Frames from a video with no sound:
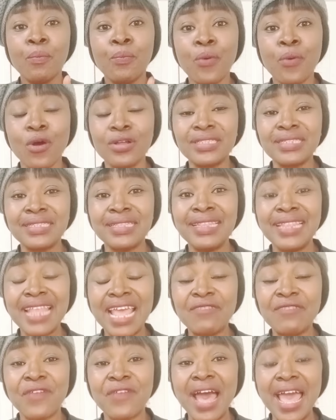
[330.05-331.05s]
but
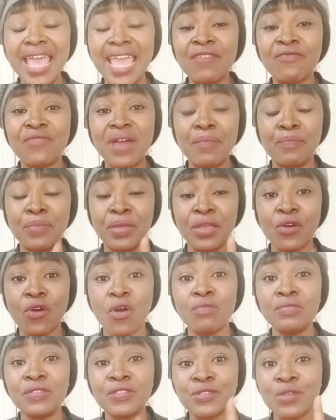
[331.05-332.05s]
never ever
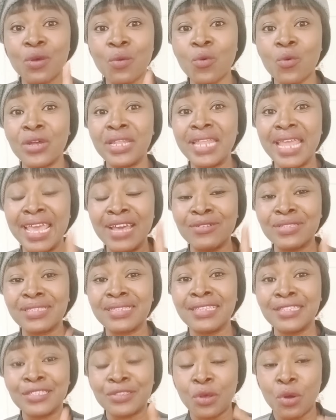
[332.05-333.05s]
become someone
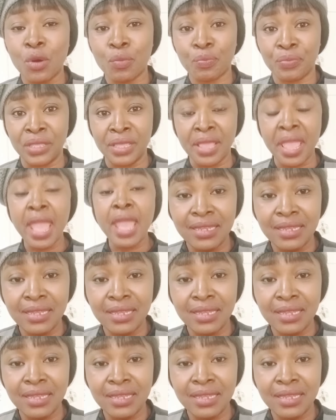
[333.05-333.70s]
else's copy